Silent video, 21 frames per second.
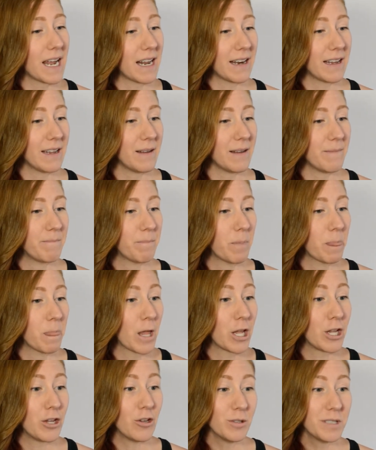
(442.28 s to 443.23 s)
it,
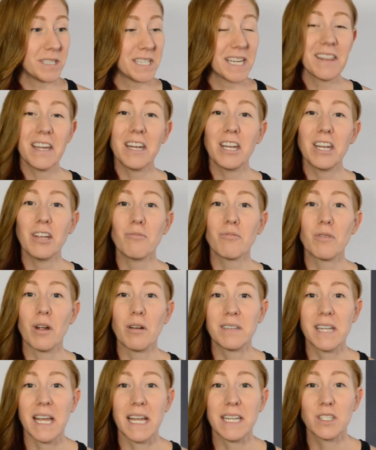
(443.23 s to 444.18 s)
you'll see that it
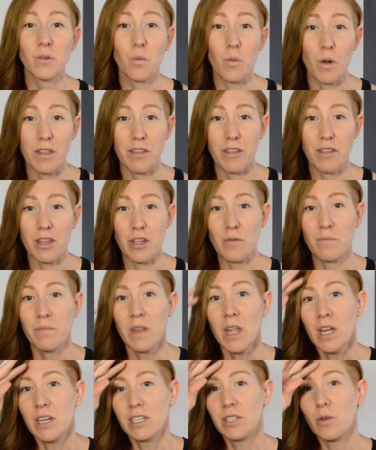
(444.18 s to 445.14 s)
rotates with you.
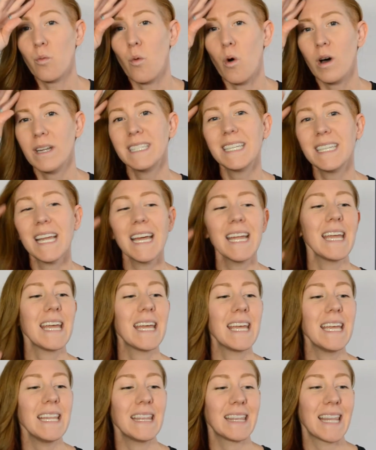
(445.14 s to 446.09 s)
So once I
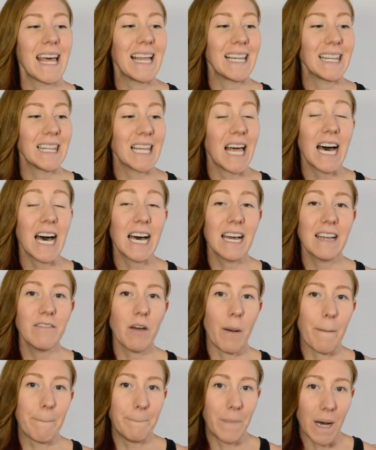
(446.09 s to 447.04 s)
hit that
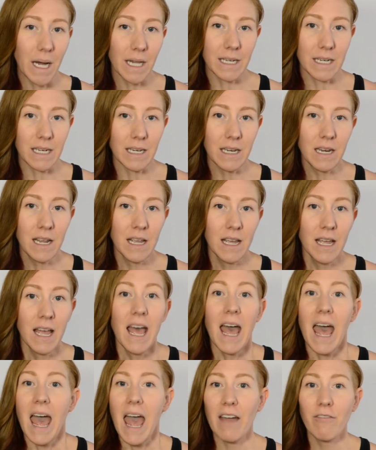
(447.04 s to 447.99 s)
live button,
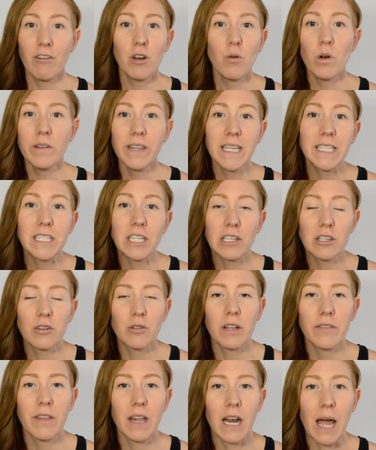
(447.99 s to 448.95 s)
everyone that's
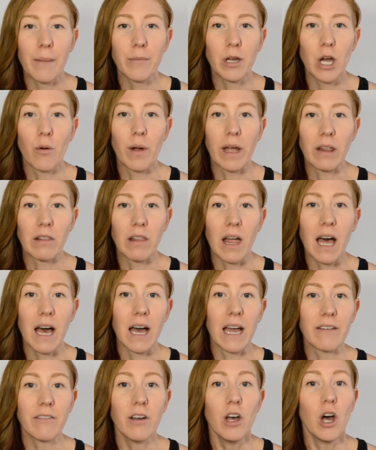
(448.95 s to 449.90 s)
alerted that I'm going
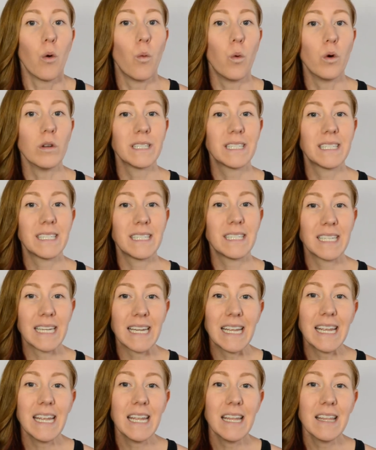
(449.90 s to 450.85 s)
live will
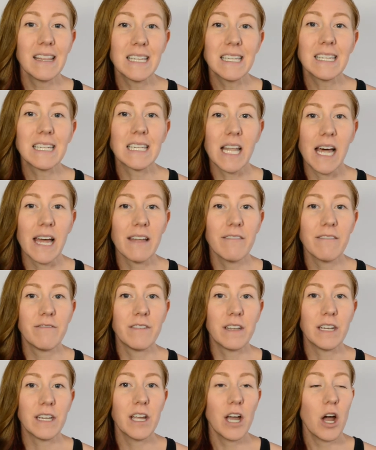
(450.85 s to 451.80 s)
see this live
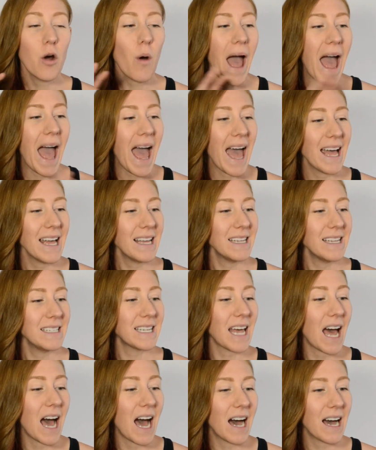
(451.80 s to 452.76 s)
video as
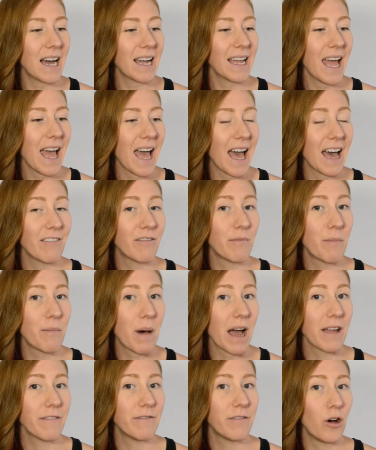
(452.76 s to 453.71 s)
I have
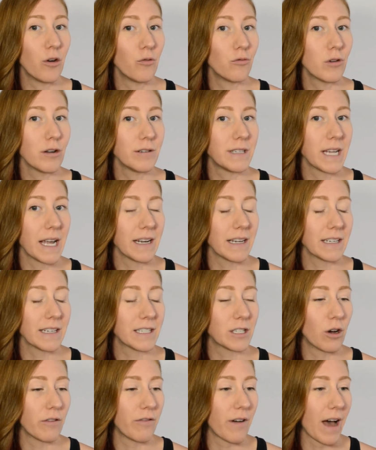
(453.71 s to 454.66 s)
my phone rotated.
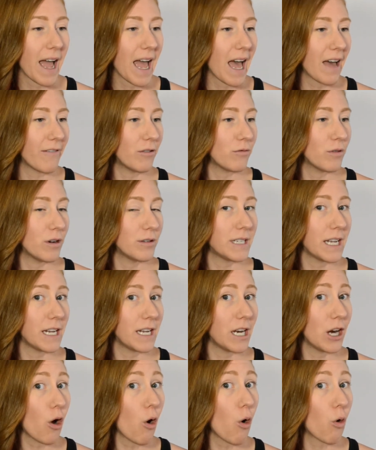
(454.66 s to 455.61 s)
So if I have it
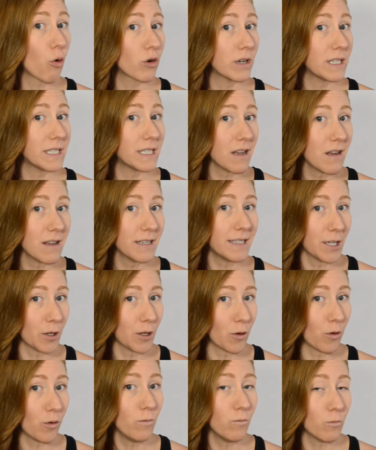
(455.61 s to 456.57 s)
rotated
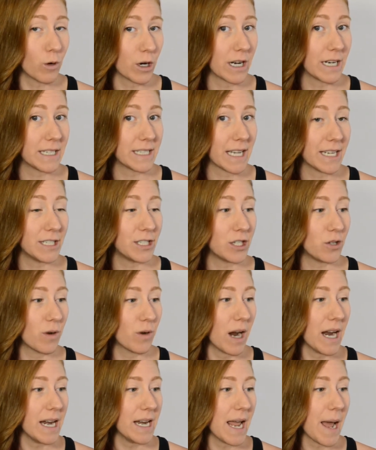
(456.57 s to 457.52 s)
horizontal, whereas I do
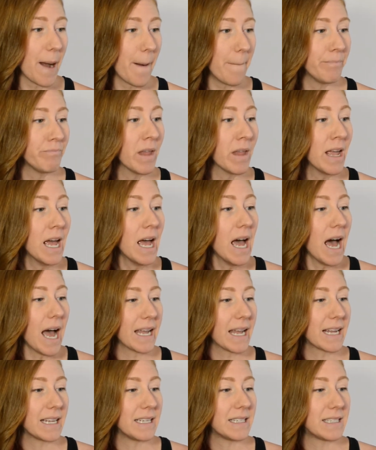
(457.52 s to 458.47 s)
right now, I
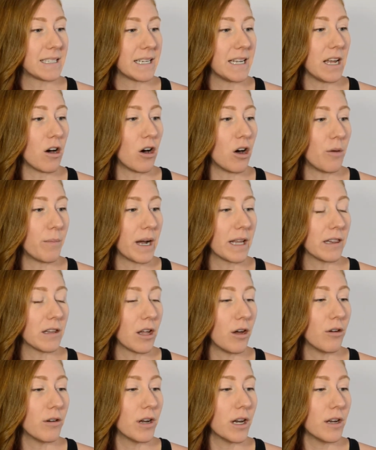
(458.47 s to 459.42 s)
can see all my
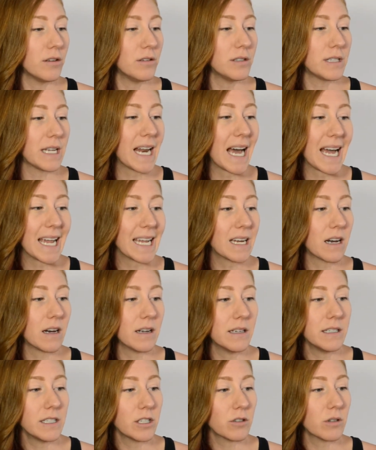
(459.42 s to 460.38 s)
logos and
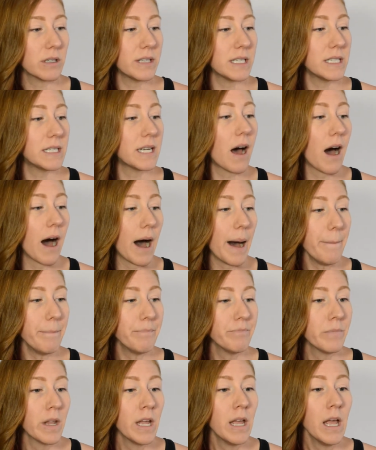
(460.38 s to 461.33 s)
icons are at the
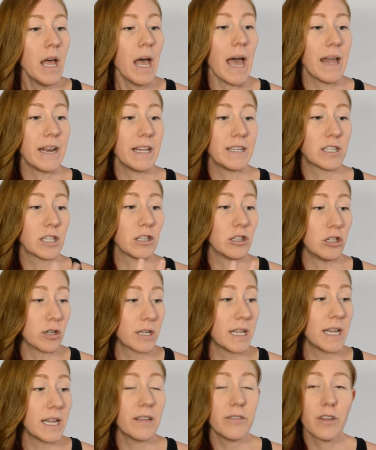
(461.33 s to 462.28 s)
top and it's
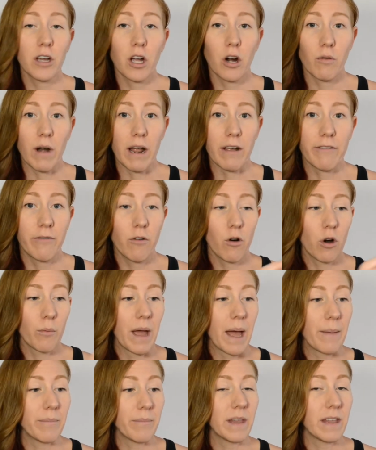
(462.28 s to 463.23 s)
looking in the correct
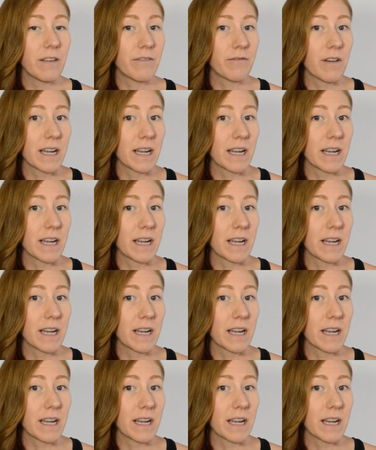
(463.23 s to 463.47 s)
format. If I